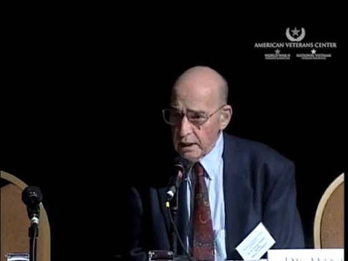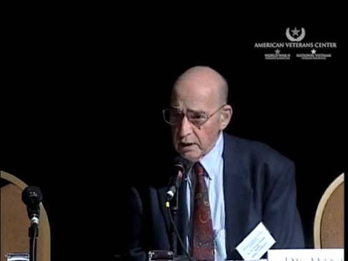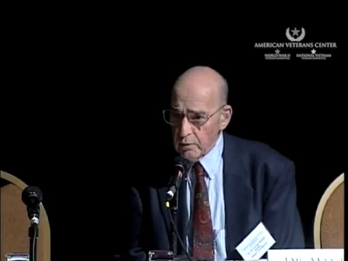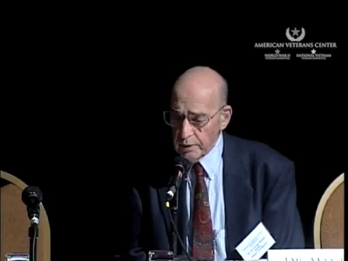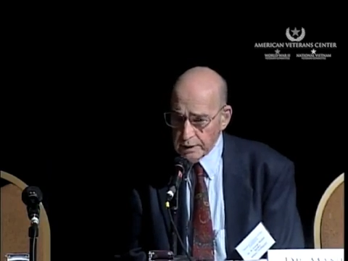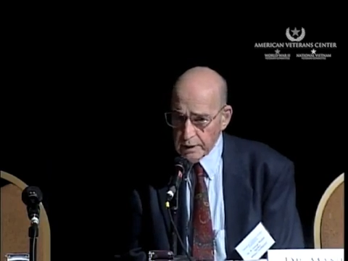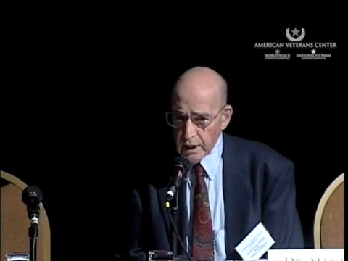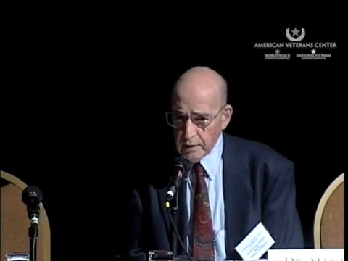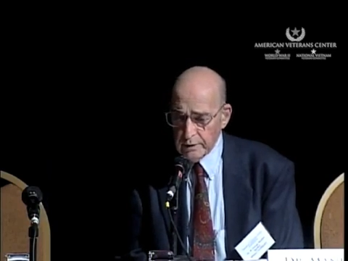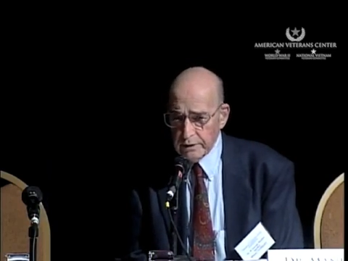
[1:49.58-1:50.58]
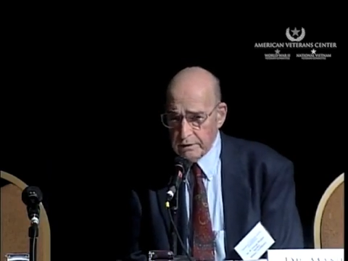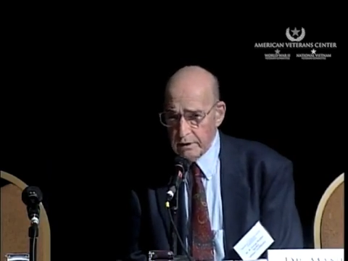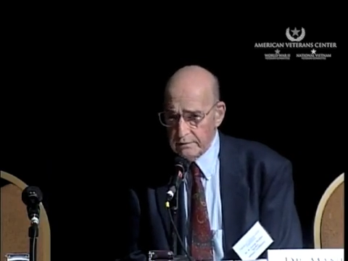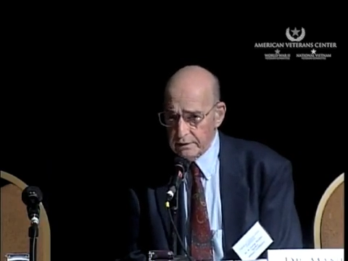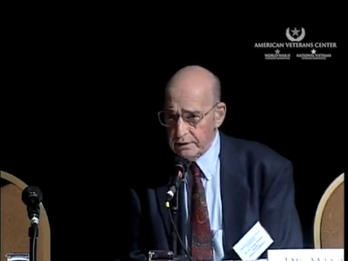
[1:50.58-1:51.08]
When the Army
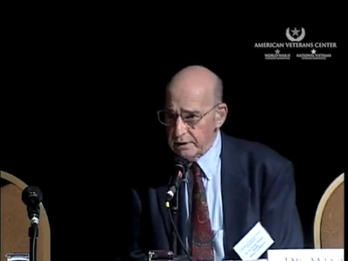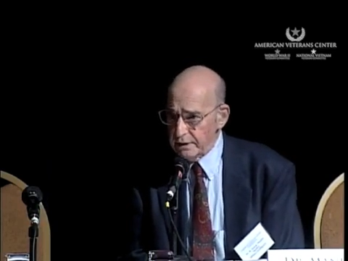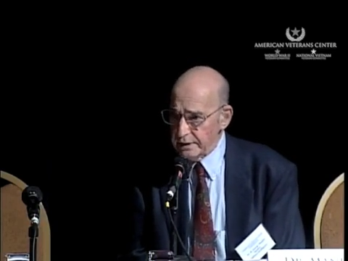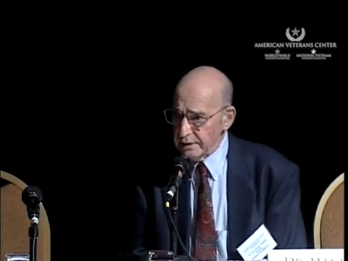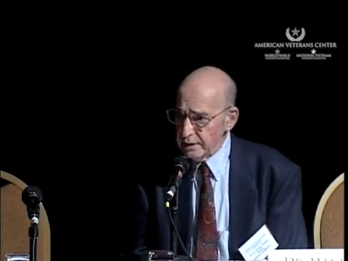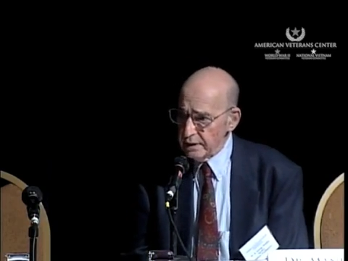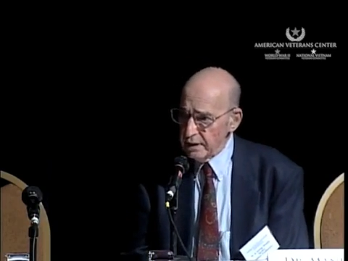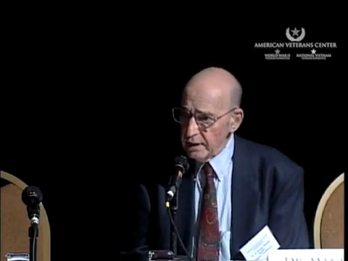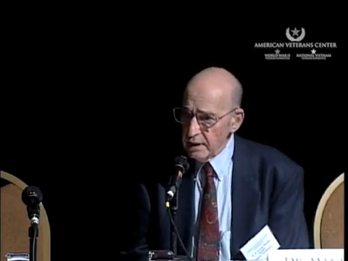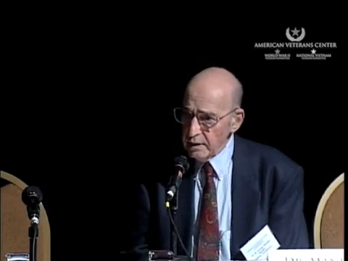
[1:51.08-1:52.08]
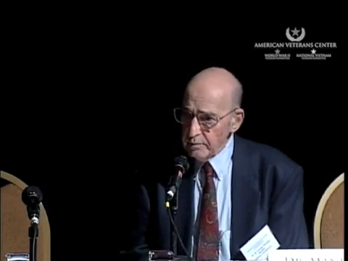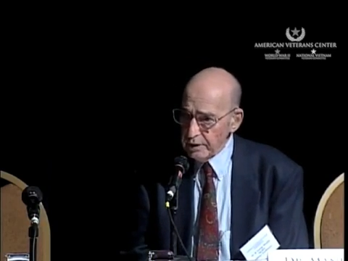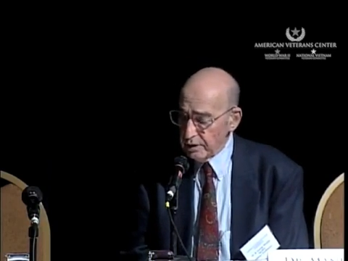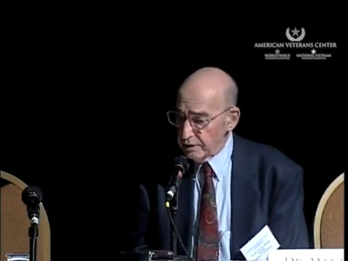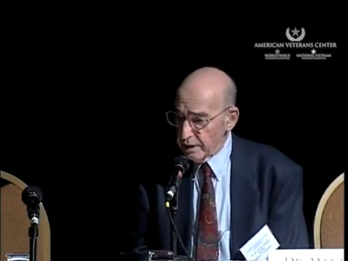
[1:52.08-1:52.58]
discovered that
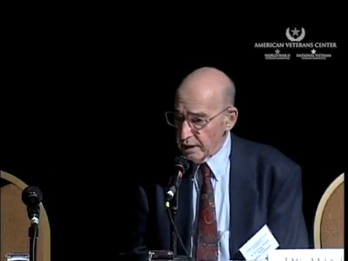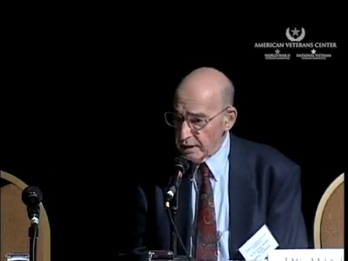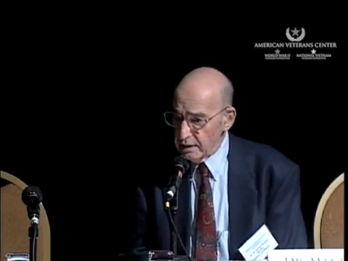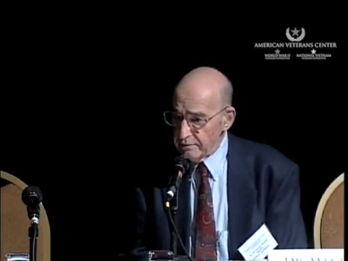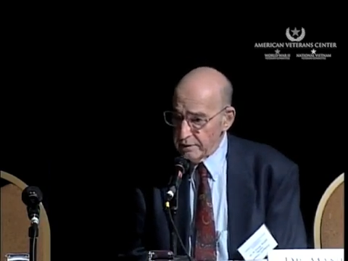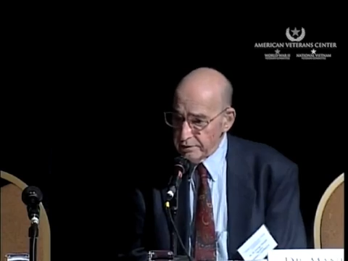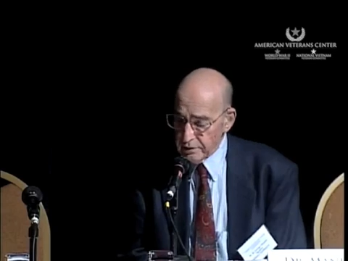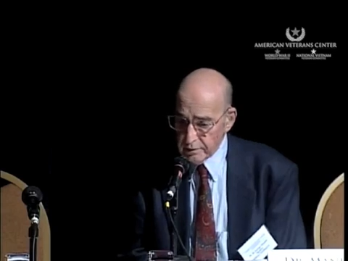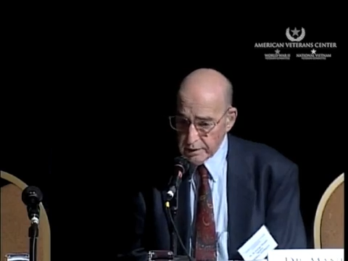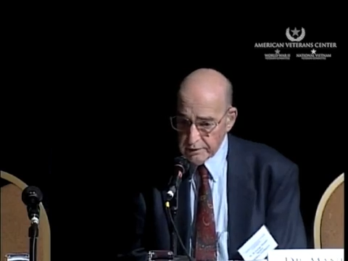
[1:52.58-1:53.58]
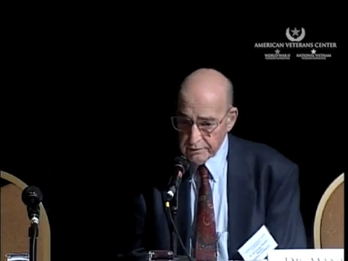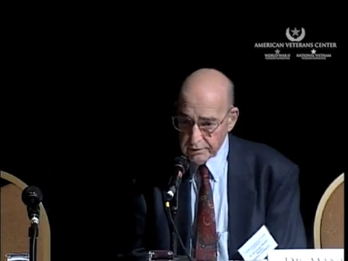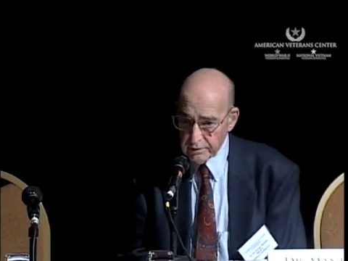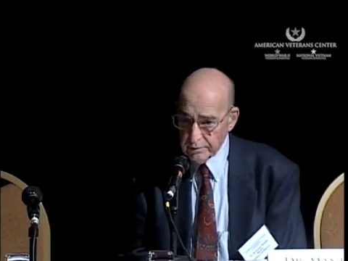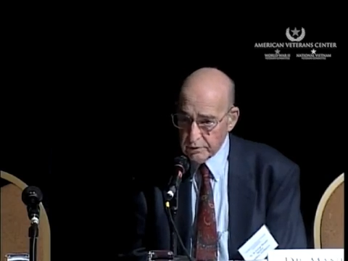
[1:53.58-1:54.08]
because I had lived in Germany for
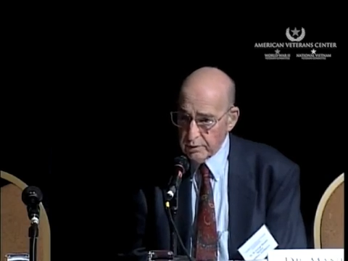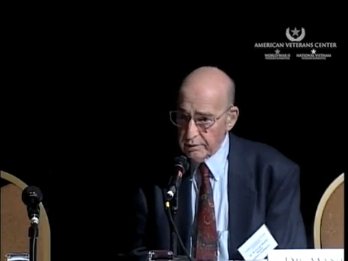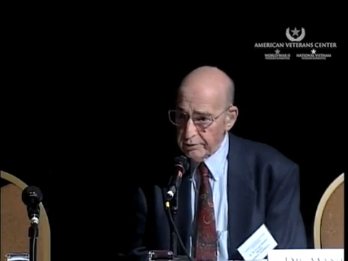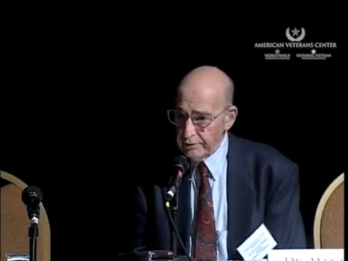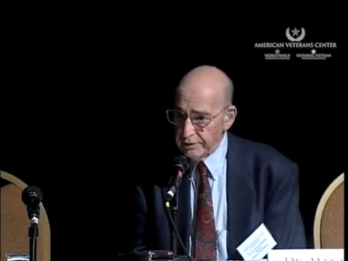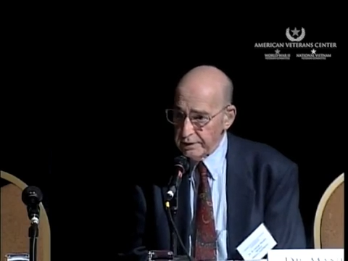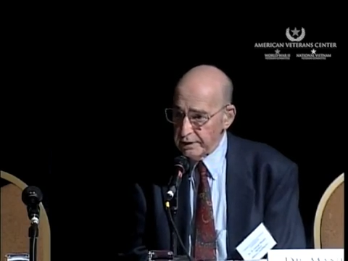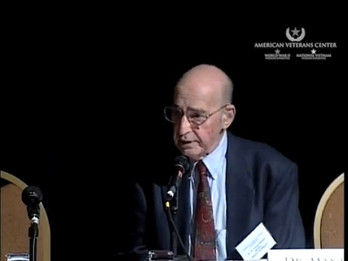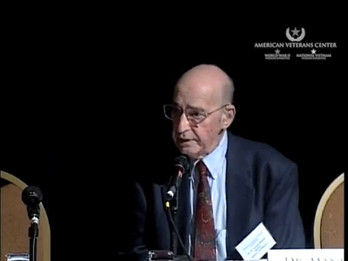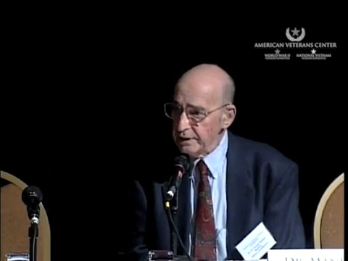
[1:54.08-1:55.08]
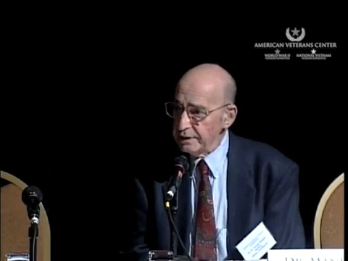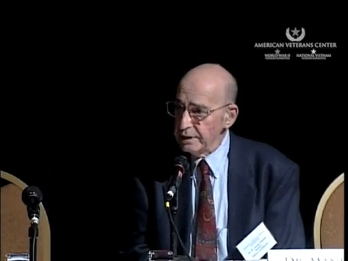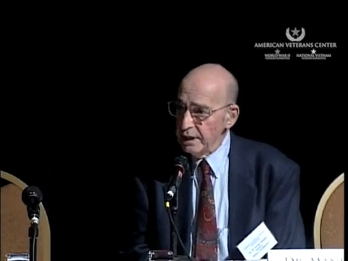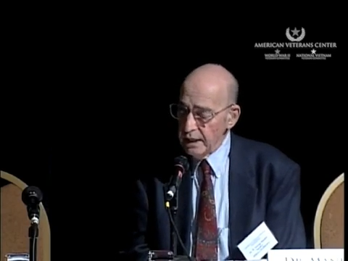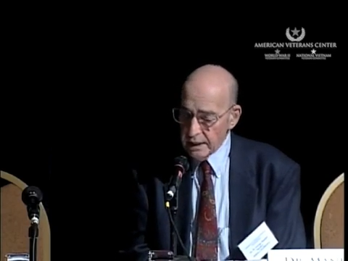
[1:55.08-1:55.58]
some 12, 13 years,
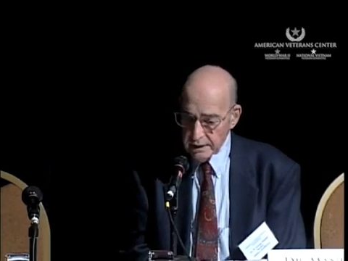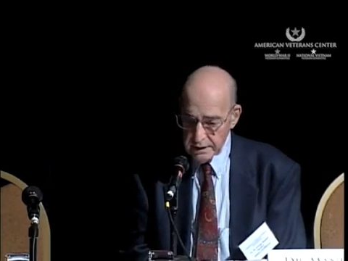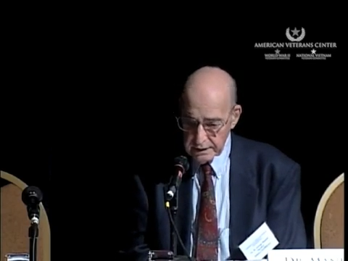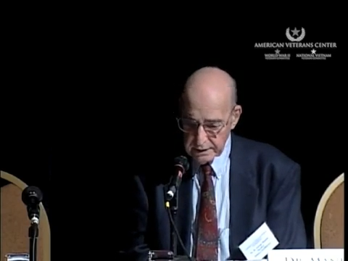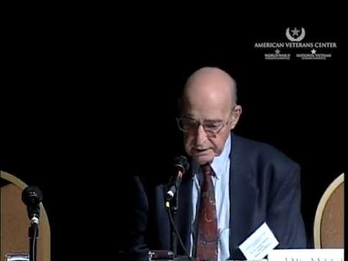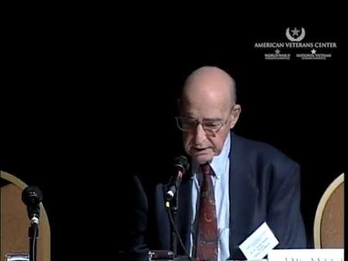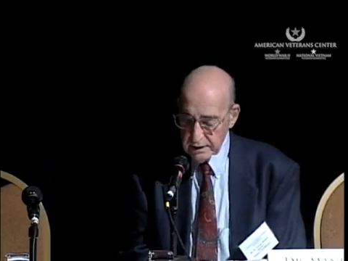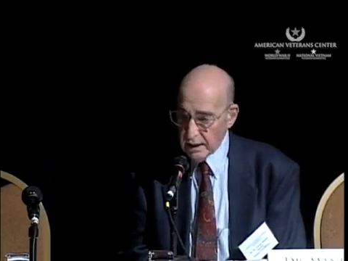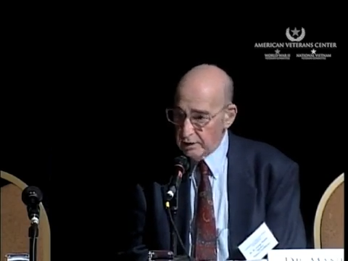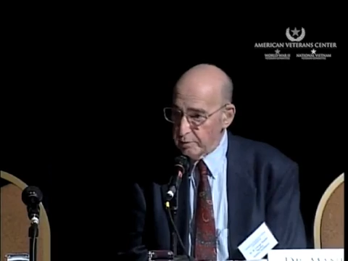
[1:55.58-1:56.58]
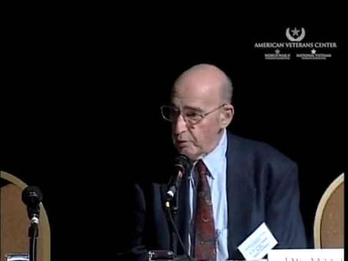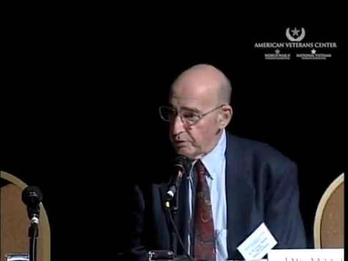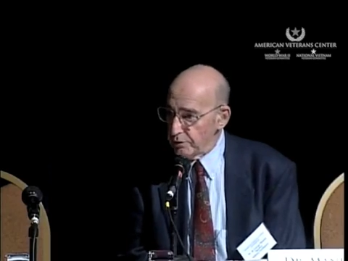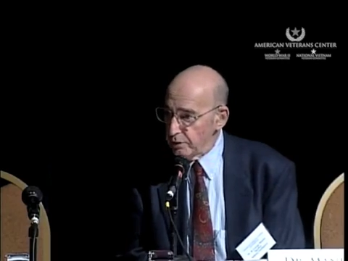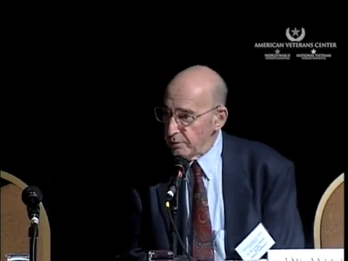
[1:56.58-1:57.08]
that I spoke
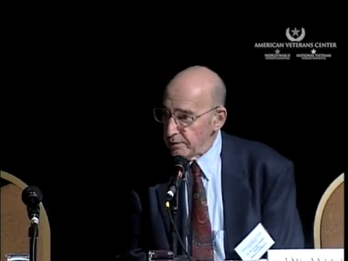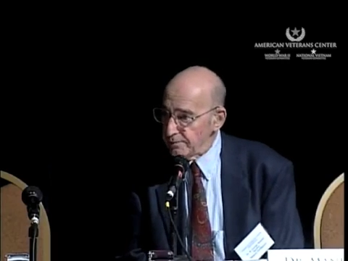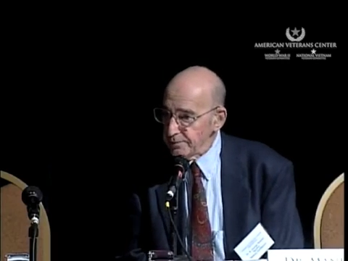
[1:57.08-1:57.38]
German.